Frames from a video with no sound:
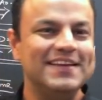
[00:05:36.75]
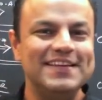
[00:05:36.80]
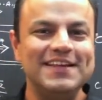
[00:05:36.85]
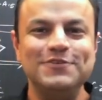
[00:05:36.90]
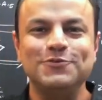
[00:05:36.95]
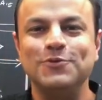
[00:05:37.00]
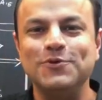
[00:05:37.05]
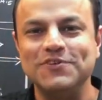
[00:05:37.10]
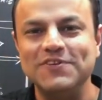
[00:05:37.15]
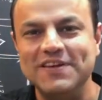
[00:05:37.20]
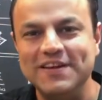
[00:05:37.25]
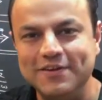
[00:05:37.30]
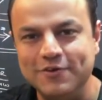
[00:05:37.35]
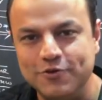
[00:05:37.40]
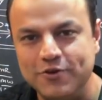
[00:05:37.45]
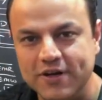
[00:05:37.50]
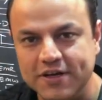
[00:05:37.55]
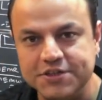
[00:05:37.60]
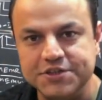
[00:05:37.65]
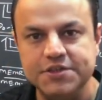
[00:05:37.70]
This was an
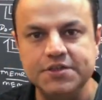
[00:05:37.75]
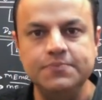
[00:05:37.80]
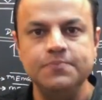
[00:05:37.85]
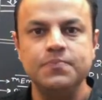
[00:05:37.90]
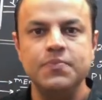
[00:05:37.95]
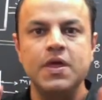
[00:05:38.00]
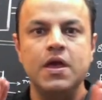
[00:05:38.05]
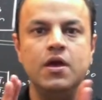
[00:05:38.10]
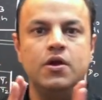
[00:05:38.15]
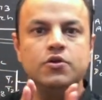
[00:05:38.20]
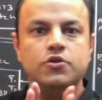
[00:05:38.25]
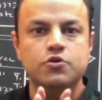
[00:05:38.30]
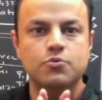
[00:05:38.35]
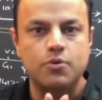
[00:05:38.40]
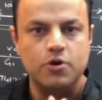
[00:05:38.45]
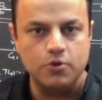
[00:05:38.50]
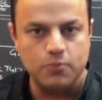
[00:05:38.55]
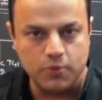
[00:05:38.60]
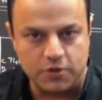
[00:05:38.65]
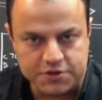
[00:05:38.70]
introduction. You
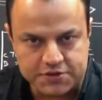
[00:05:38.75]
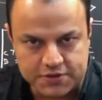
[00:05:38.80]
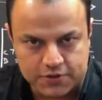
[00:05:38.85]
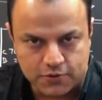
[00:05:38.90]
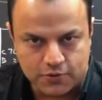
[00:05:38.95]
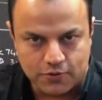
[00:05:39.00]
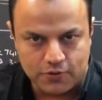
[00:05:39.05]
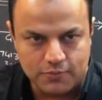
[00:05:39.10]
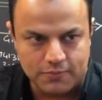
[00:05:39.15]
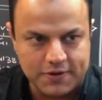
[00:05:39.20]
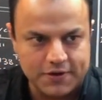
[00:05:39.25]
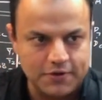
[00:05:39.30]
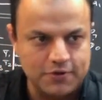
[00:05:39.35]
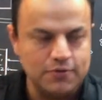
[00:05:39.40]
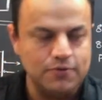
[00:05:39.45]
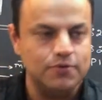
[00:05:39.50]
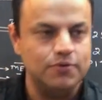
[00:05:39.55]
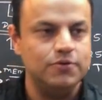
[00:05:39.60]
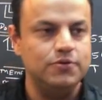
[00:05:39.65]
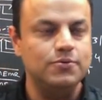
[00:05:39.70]
want to watch the whole video.